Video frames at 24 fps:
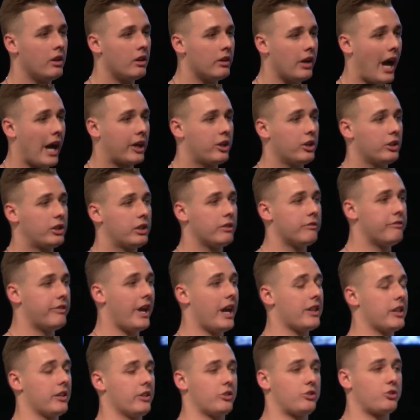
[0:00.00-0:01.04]
I could convey
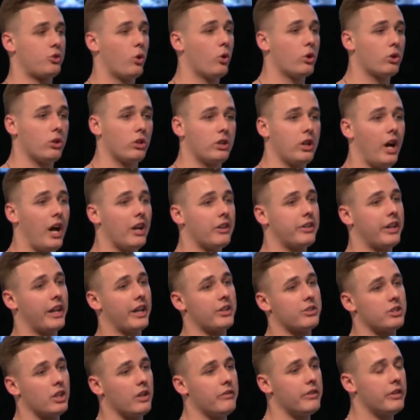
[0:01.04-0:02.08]
the historical
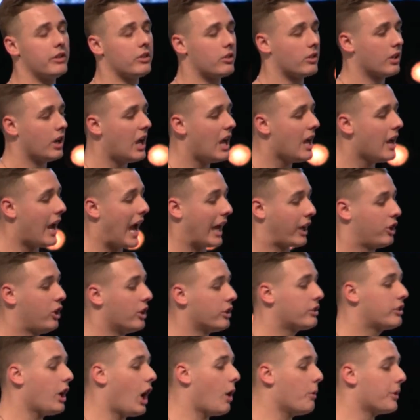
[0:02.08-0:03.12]
context of it, or I
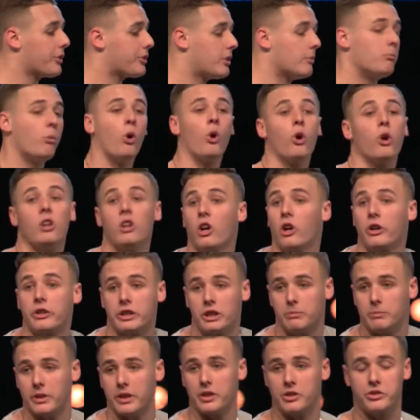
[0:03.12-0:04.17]
could go with the moral
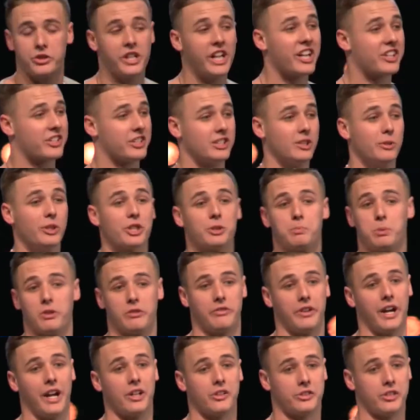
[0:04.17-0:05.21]
argument. C.S. Lewis
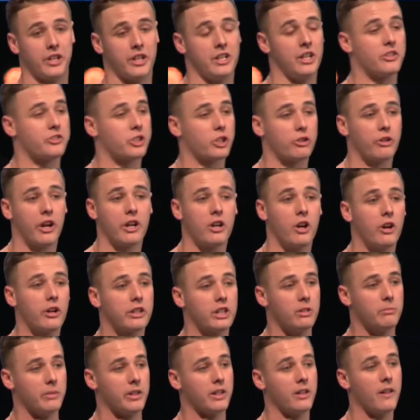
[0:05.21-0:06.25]
provides it, and it's a great
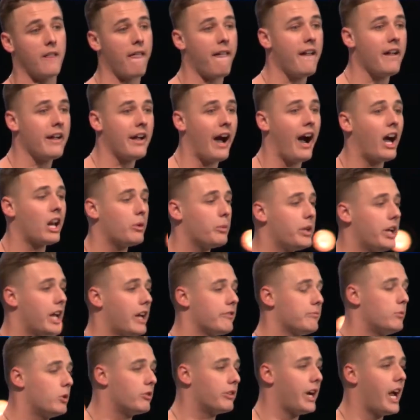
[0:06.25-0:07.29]
argument. How do we
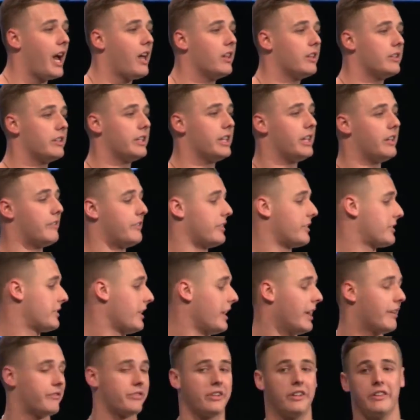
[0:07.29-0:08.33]
have morality if
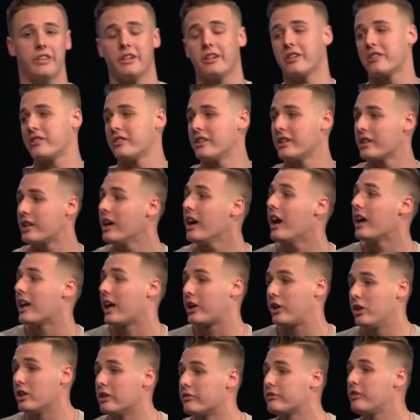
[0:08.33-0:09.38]
there isn't a God? I
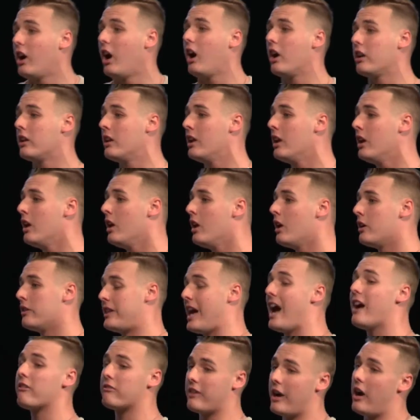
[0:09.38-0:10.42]
could have gone
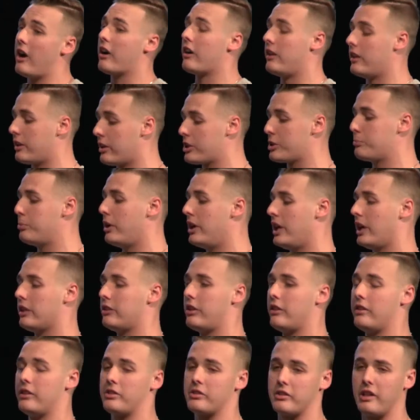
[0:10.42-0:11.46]
that route and explained
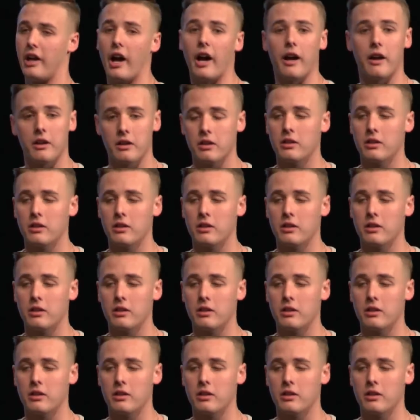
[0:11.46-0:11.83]
to this guy.